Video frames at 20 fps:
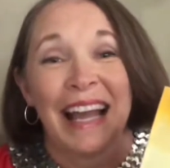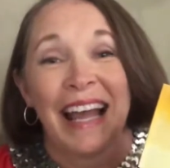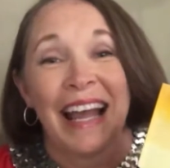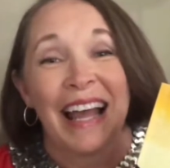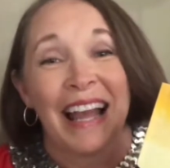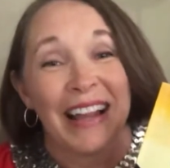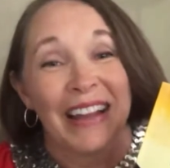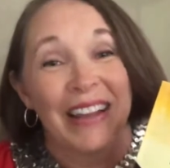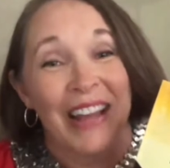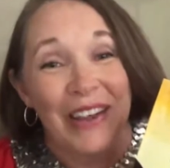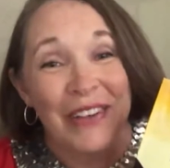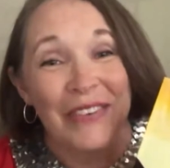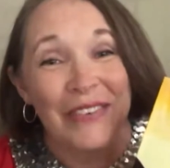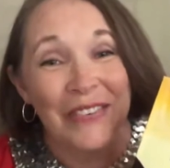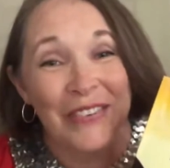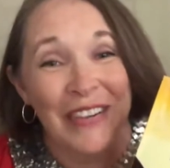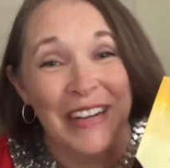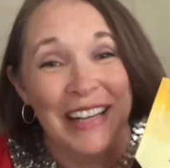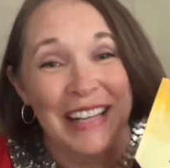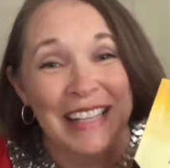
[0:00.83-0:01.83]
Hello
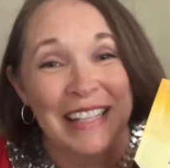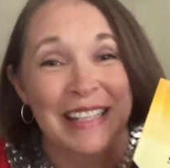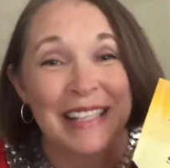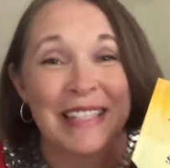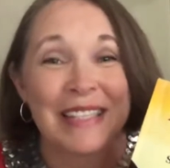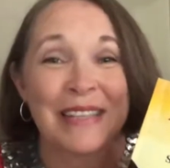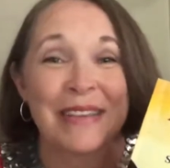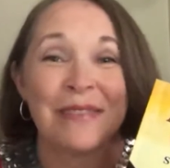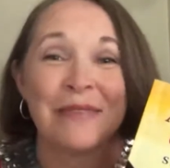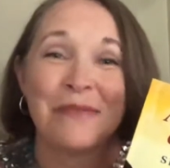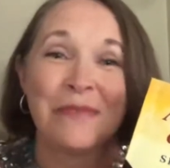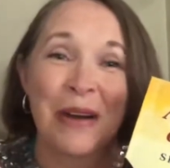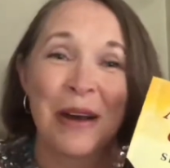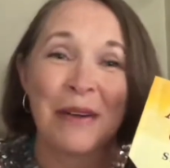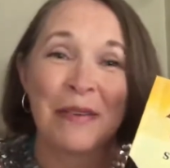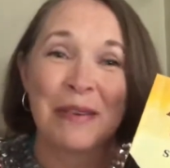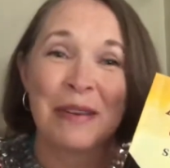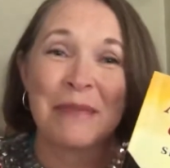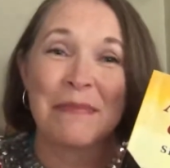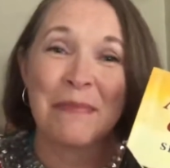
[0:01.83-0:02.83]
friends,
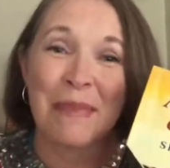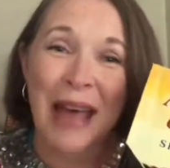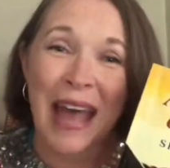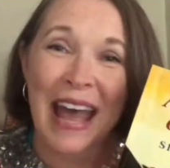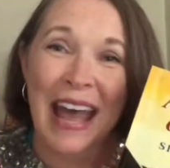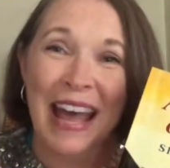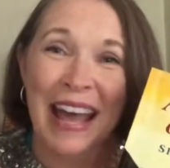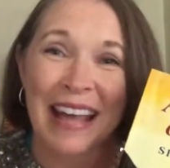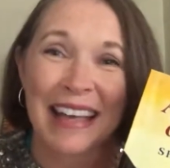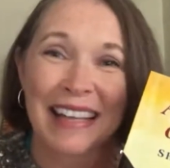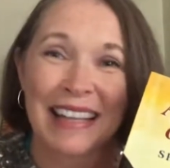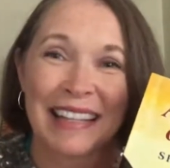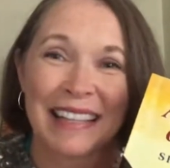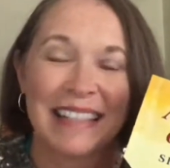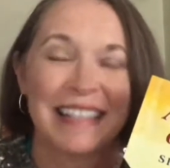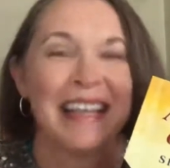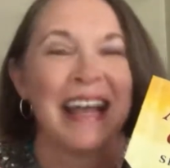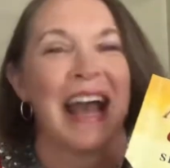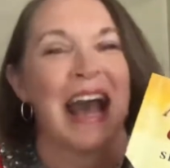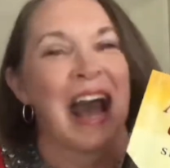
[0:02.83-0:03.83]
welcome back.
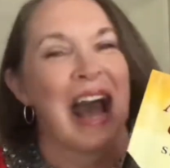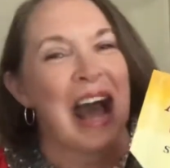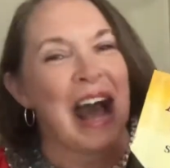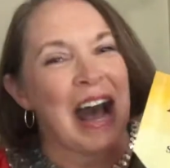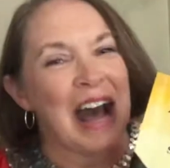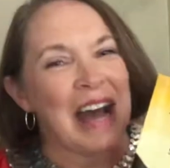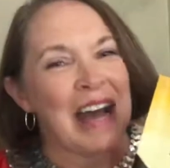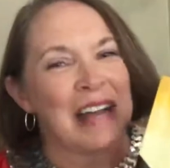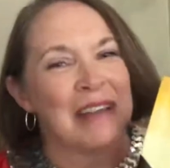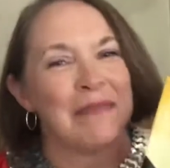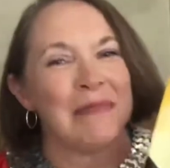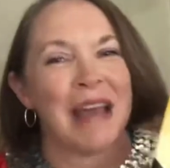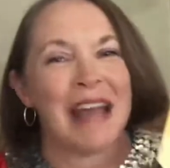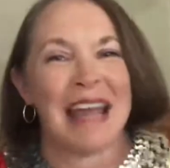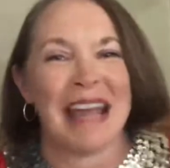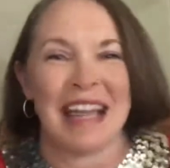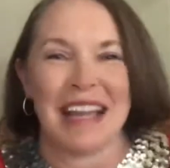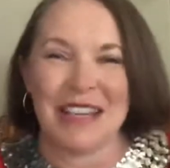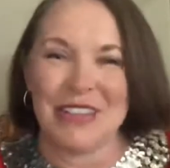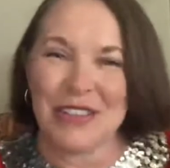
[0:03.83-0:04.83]
I'm
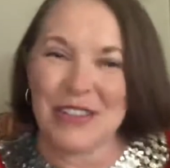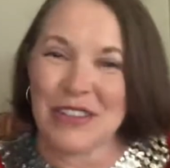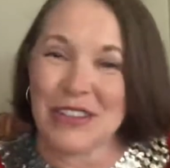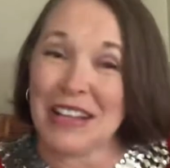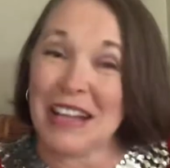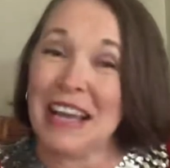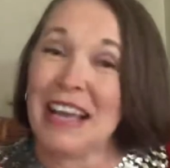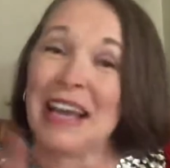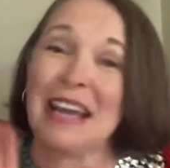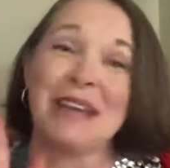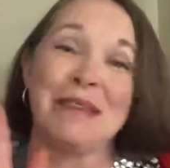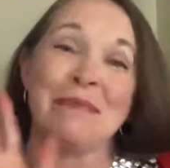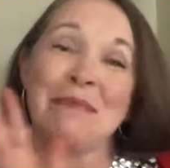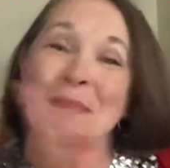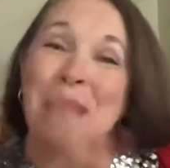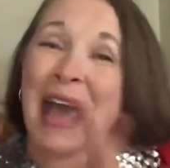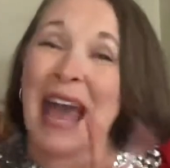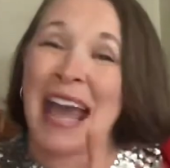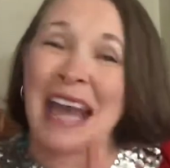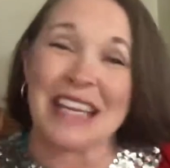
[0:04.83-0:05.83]
Angela
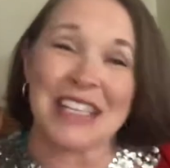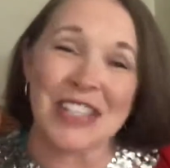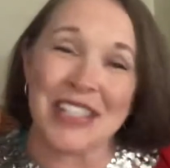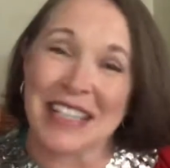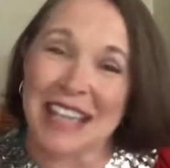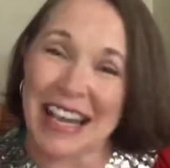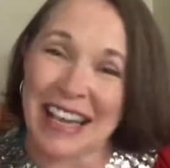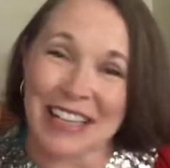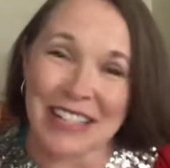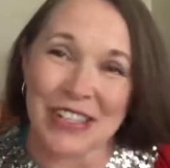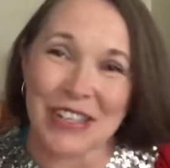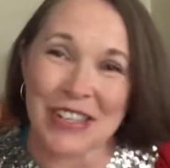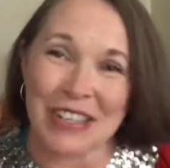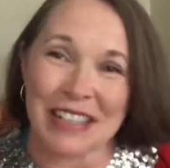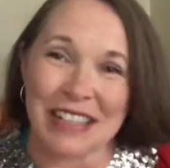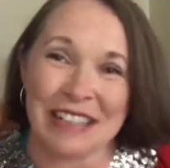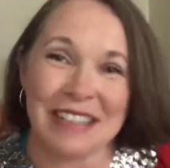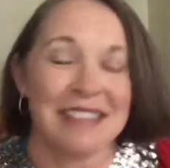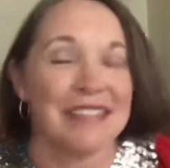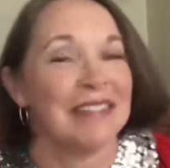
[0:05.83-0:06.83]

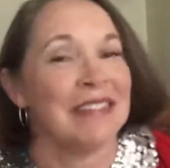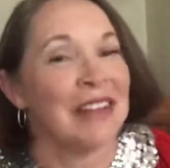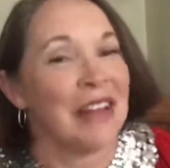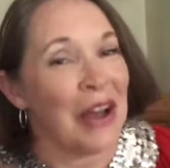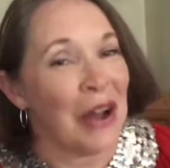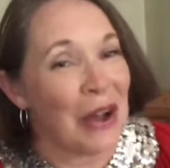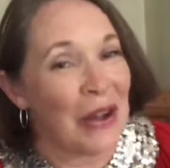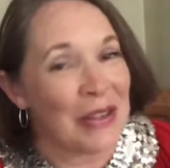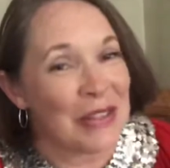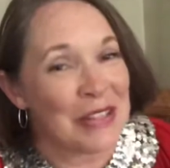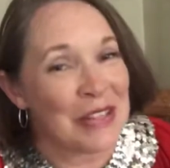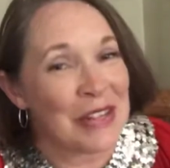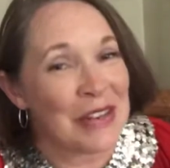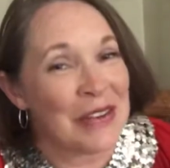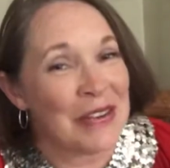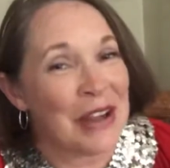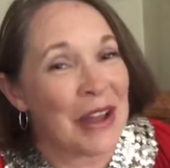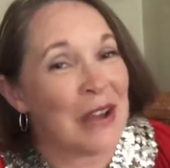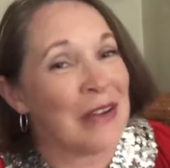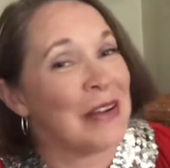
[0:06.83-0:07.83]
Imagination, also
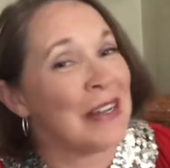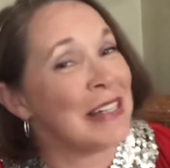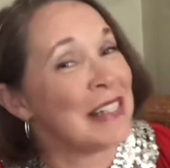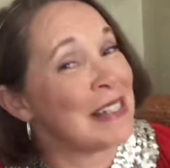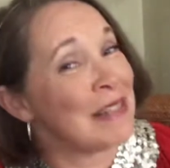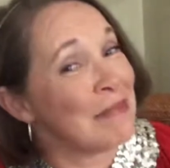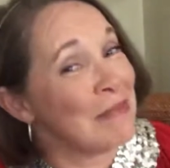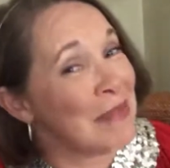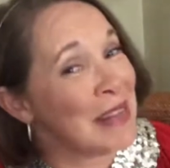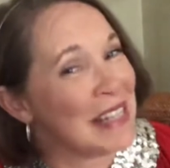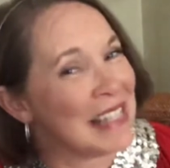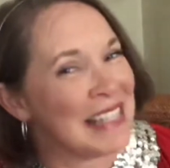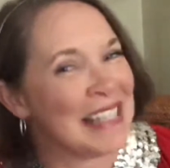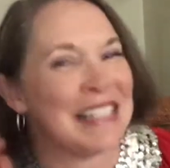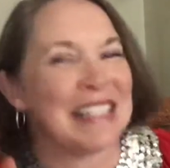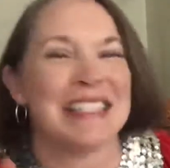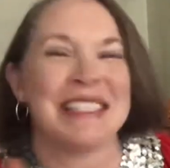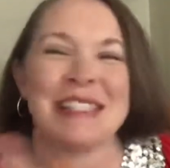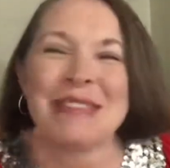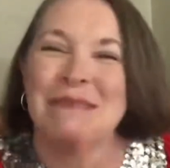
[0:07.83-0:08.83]
known as
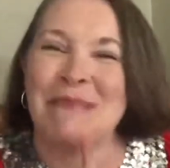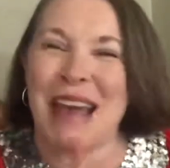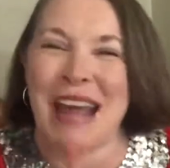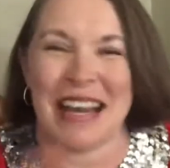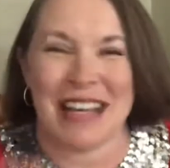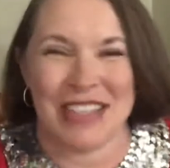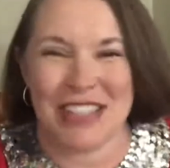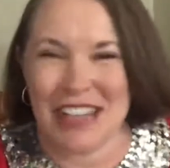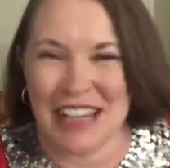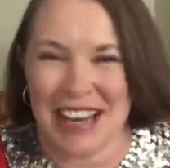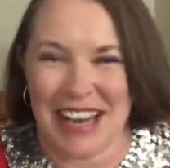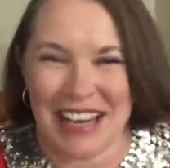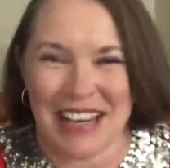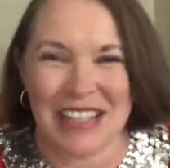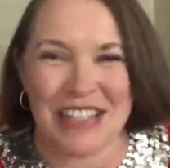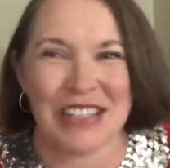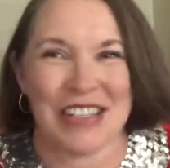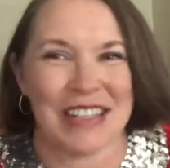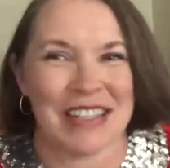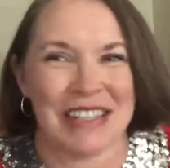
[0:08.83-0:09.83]
Mrs.
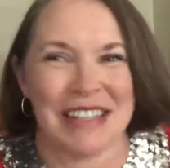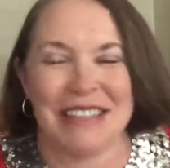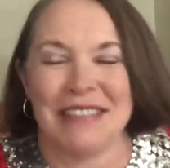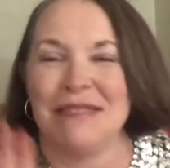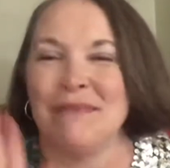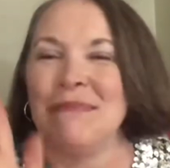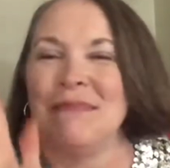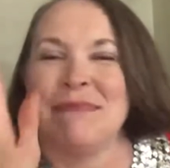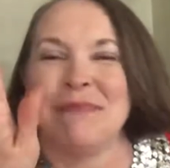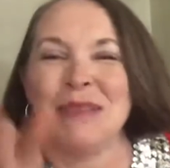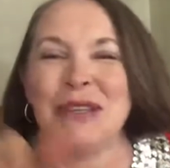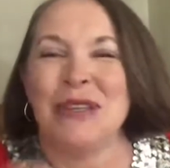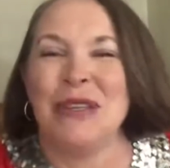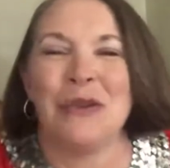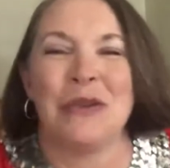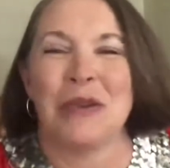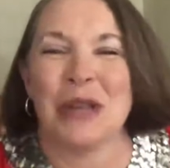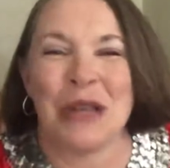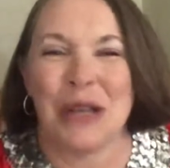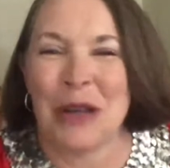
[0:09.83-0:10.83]
Imagination, but you
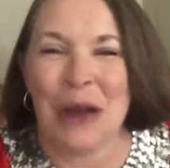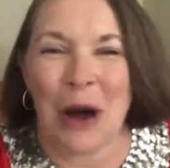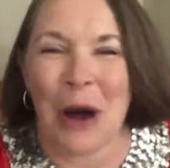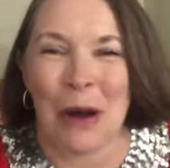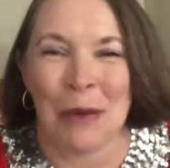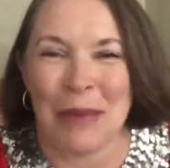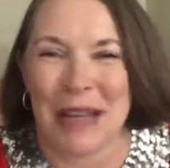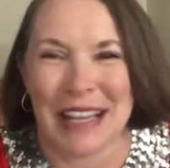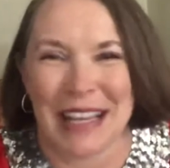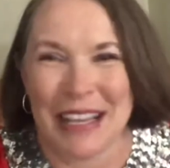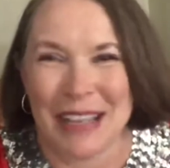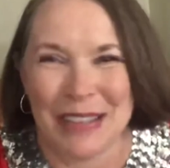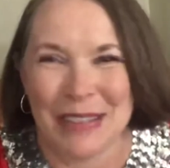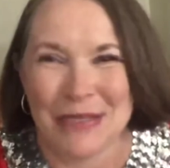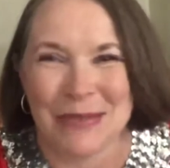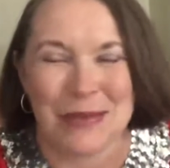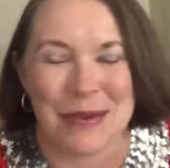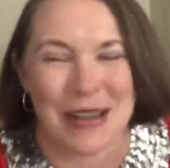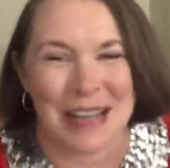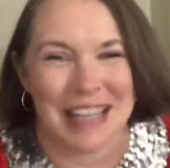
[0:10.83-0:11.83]
can call me either
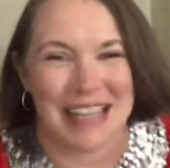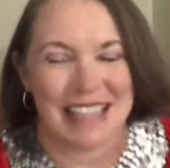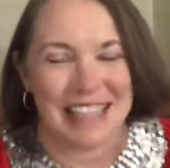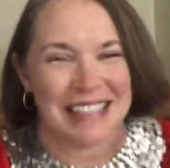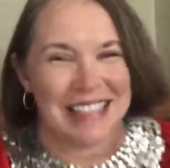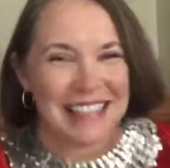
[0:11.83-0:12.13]
one.